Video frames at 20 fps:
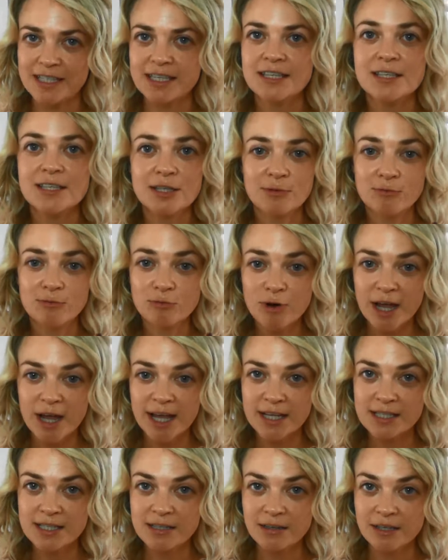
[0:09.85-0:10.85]
This is a
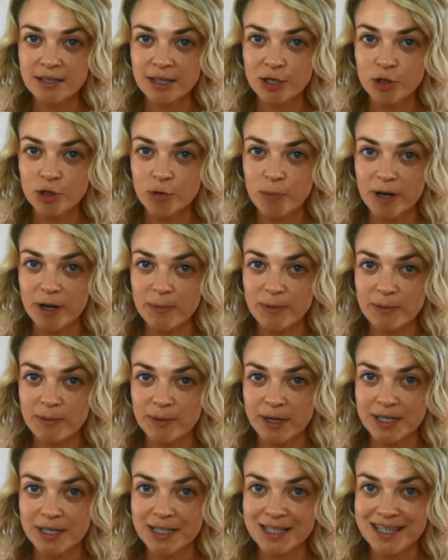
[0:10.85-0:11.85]
rare sight that not many people
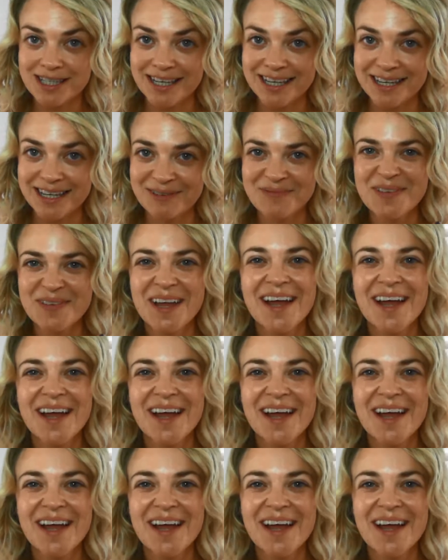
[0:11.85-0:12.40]
get to see.